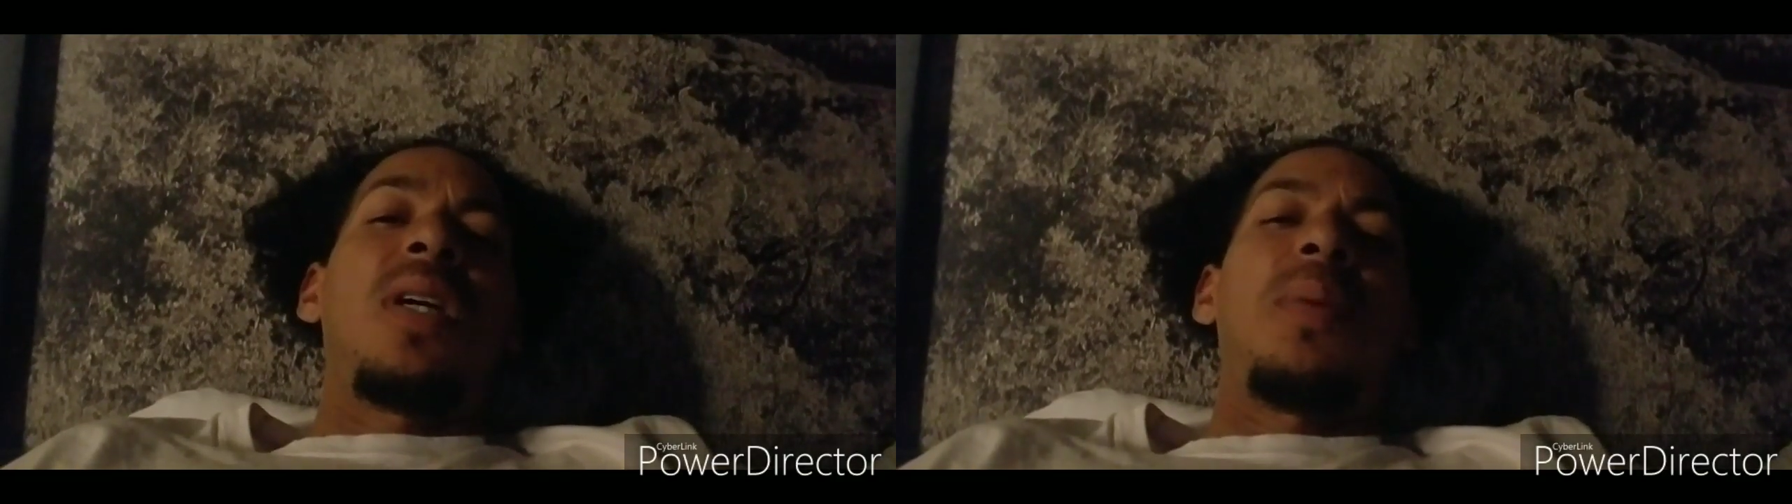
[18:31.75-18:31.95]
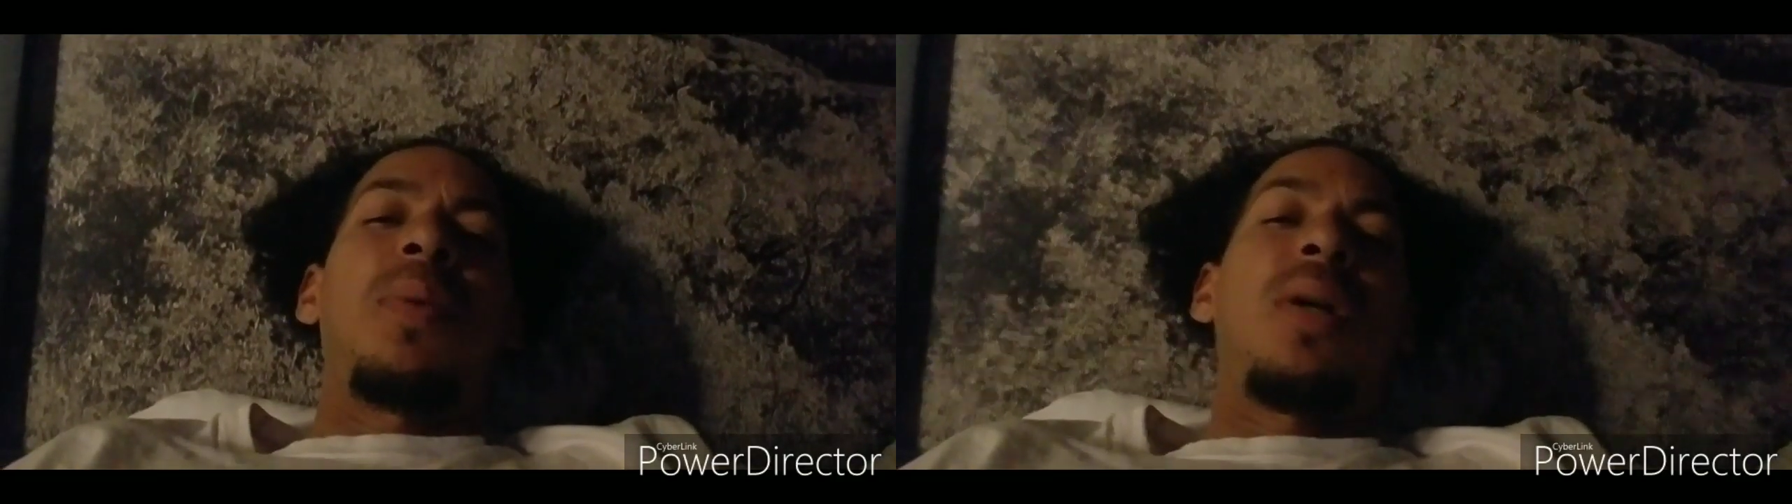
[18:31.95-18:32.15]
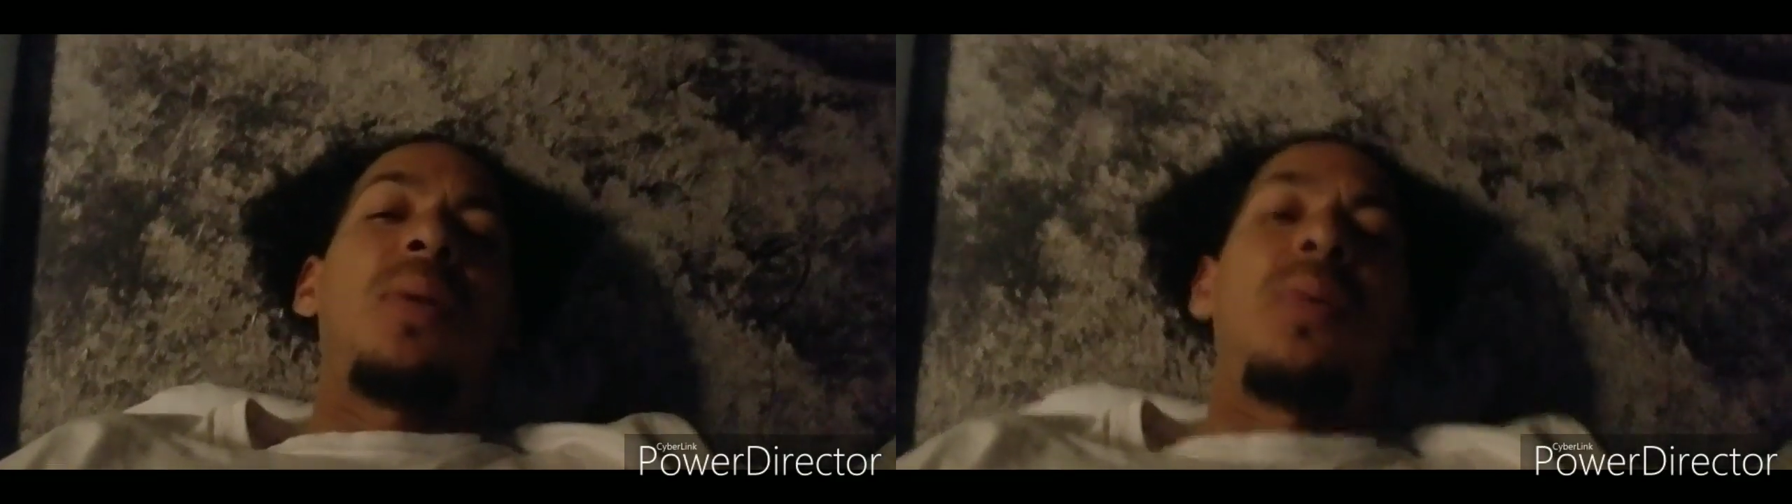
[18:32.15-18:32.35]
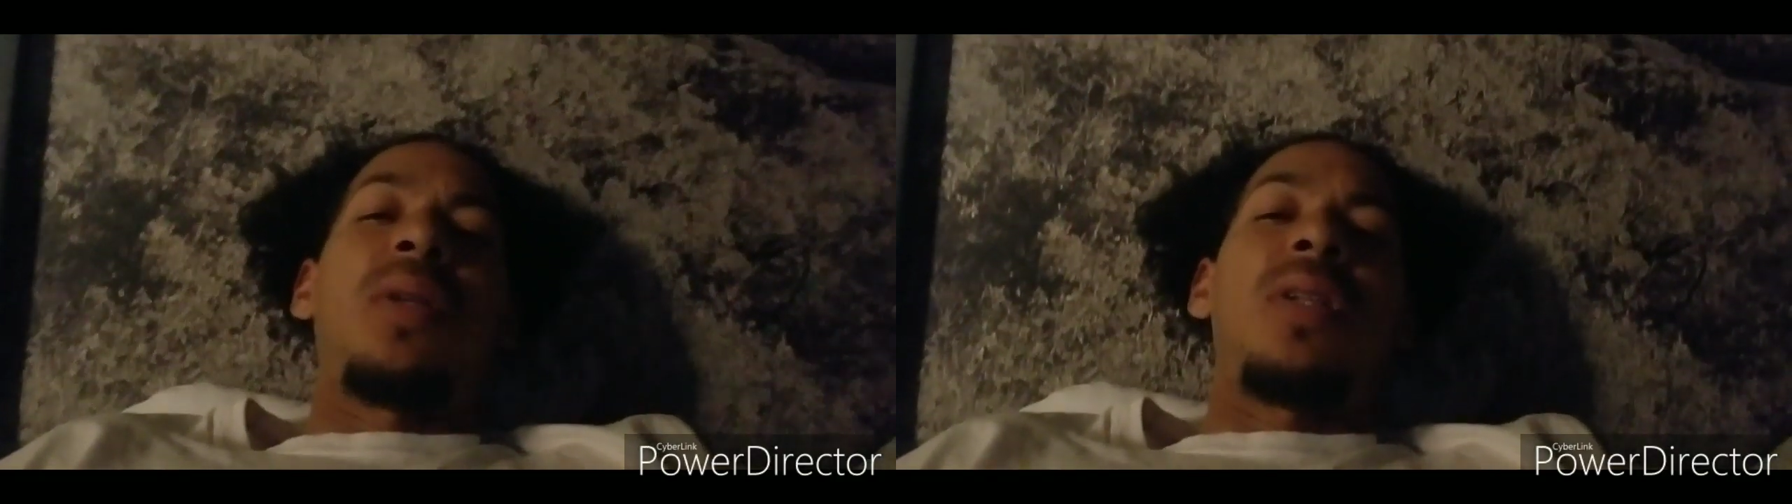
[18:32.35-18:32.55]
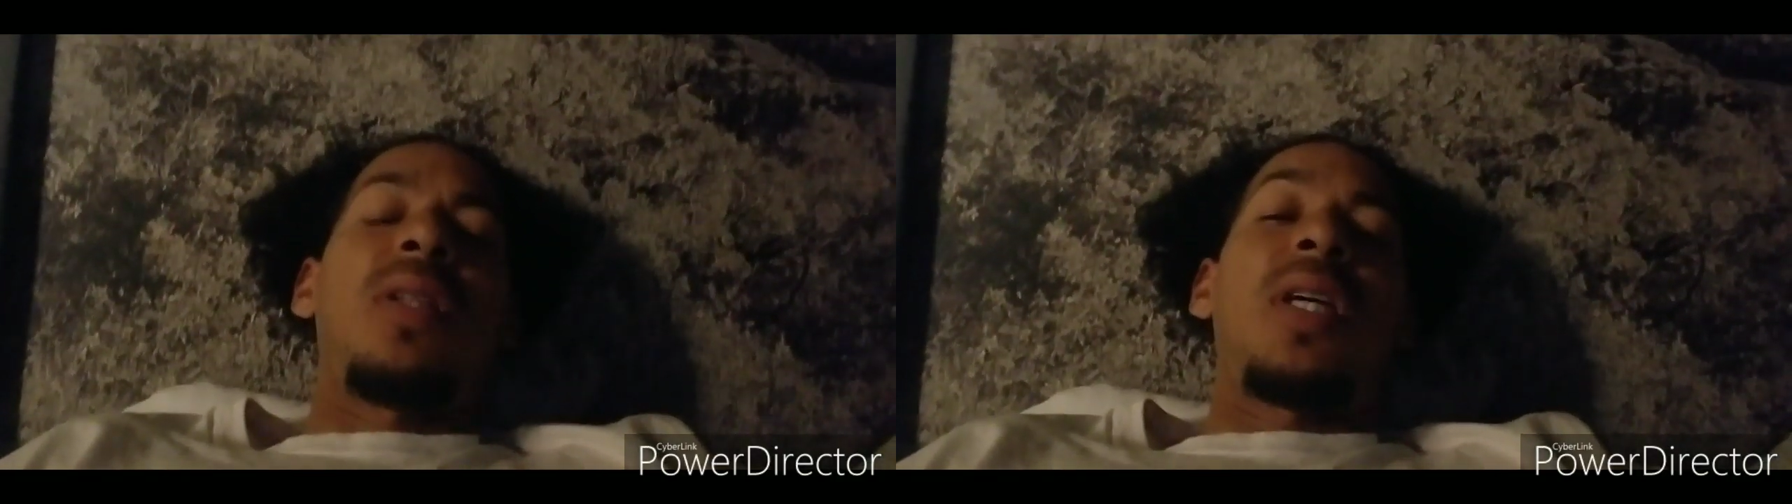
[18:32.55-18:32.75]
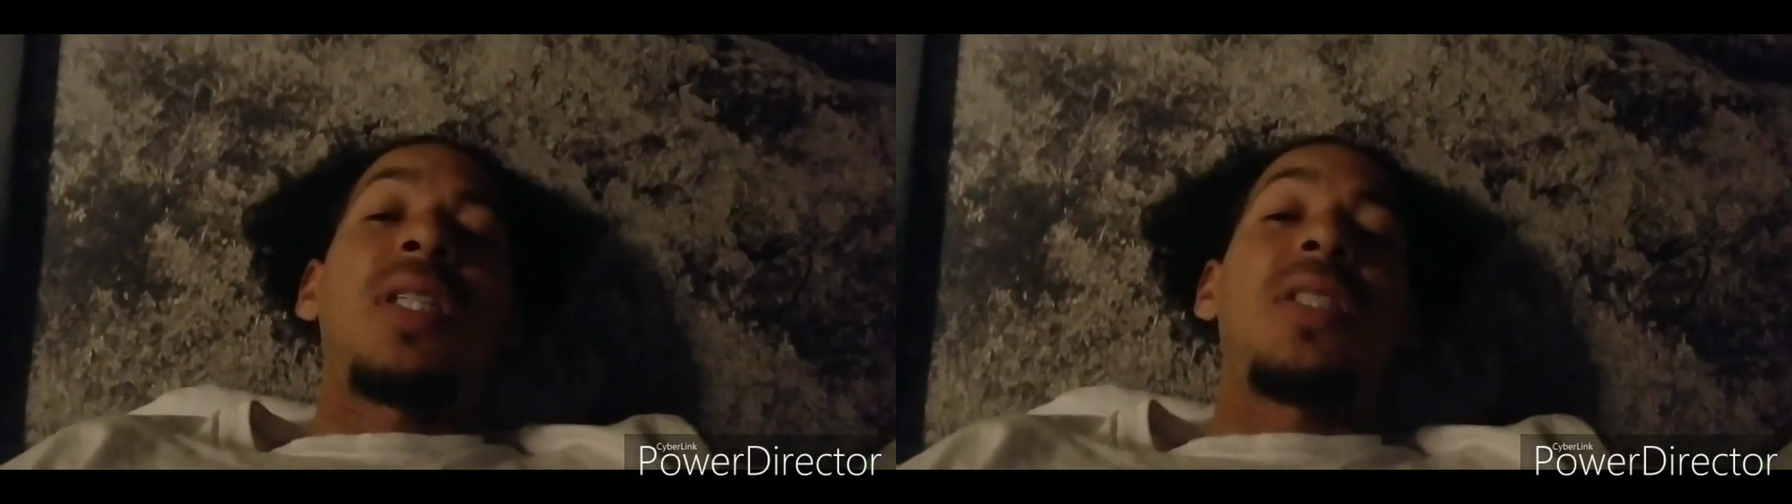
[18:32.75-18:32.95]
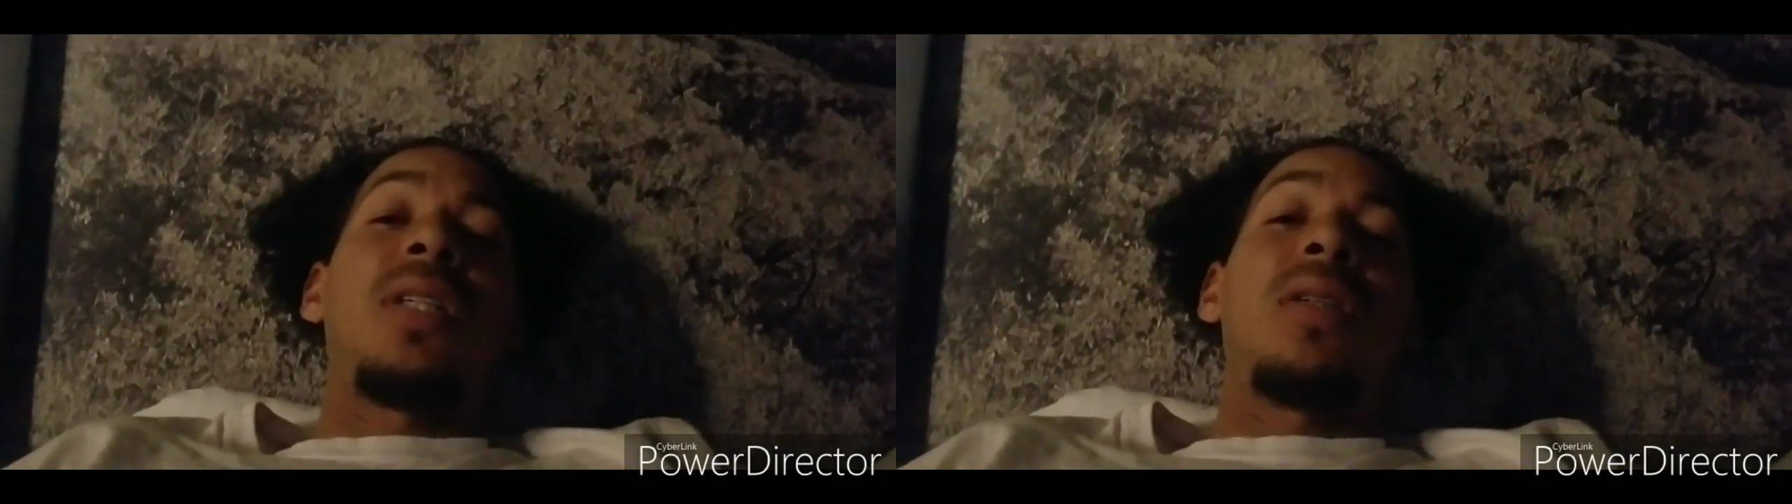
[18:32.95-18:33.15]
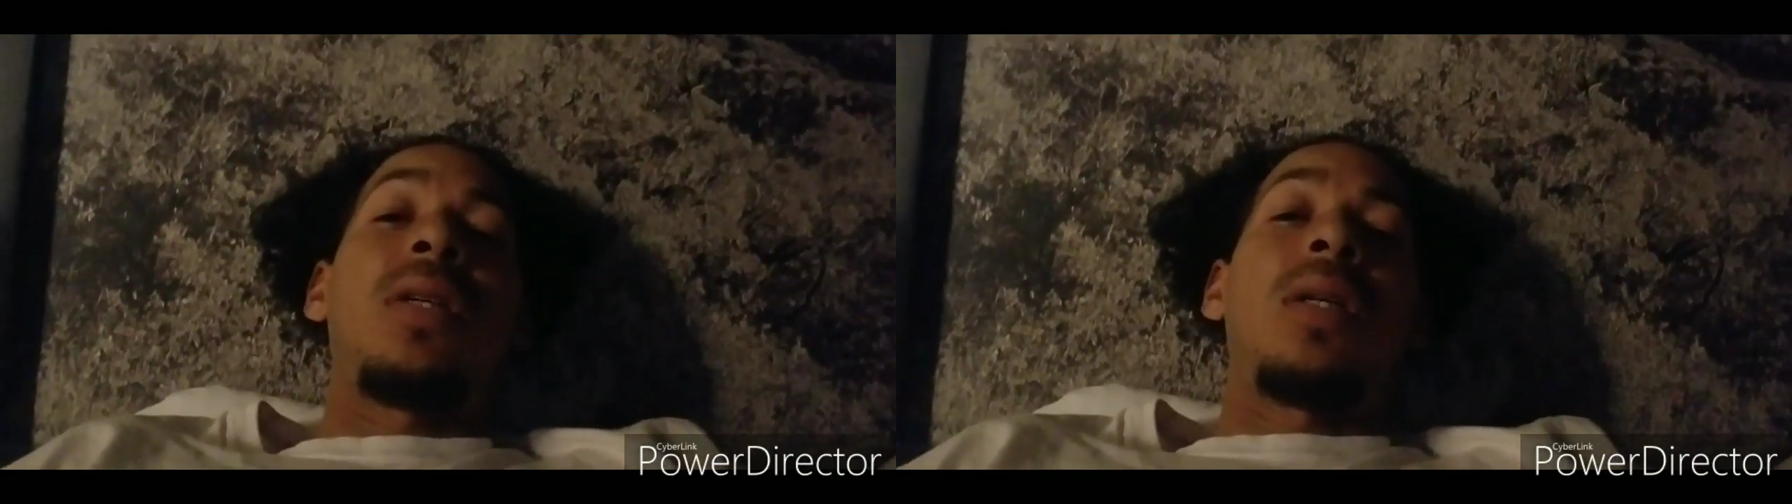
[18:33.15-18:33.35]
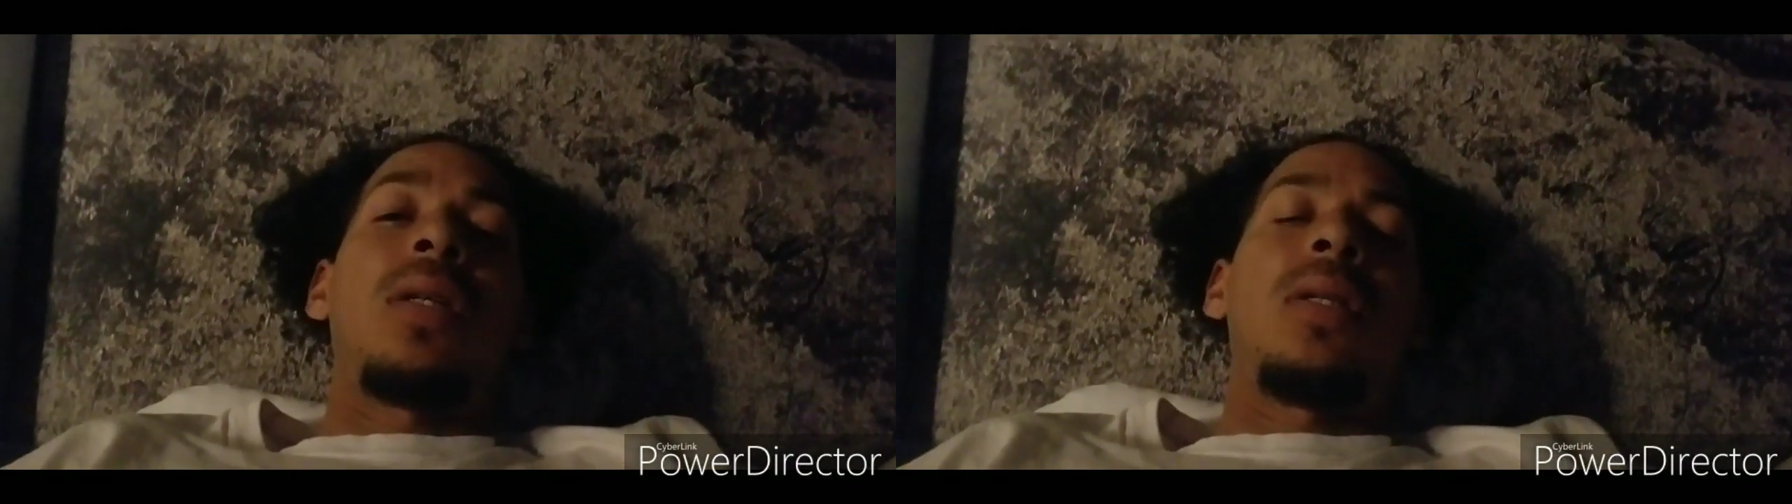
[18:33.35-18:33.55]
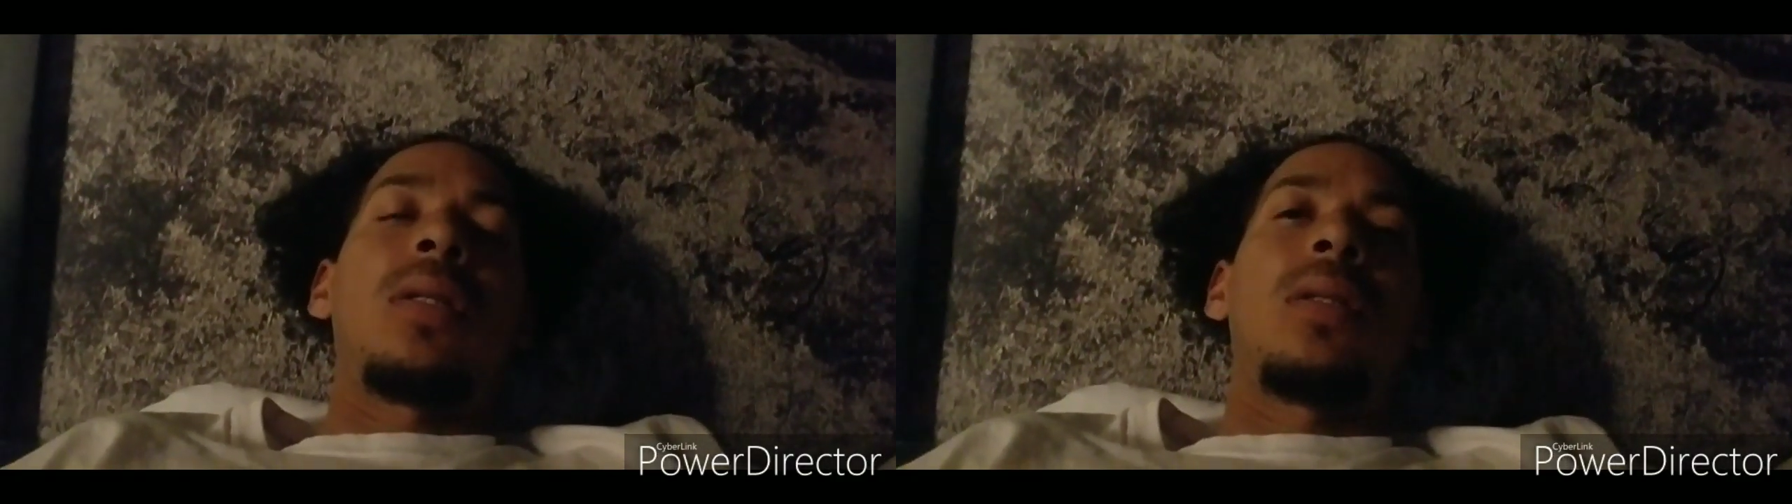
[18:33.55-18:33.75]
I probably wouldn't have lasted that long out here.